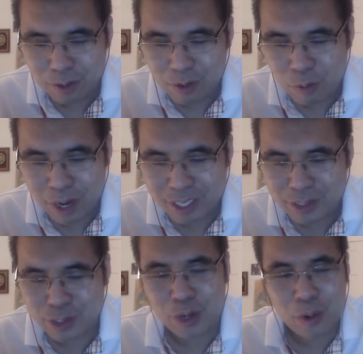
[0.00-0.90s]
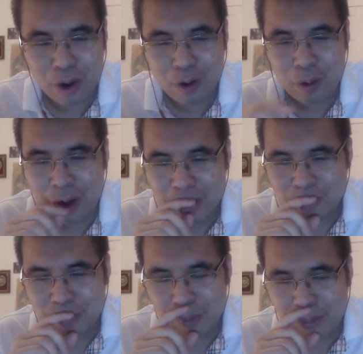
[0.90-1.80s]
Week 0, is
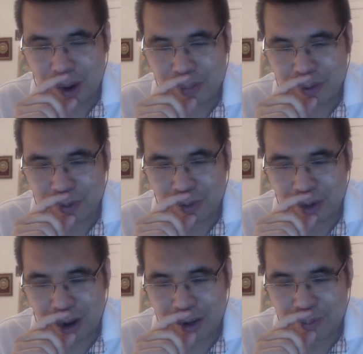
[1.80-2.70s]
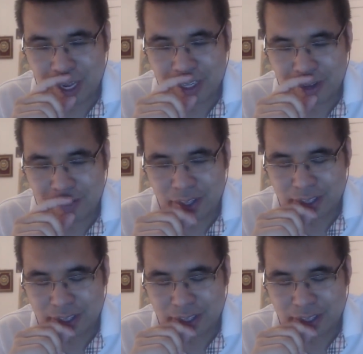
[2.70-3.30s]
people prepping for May 11th?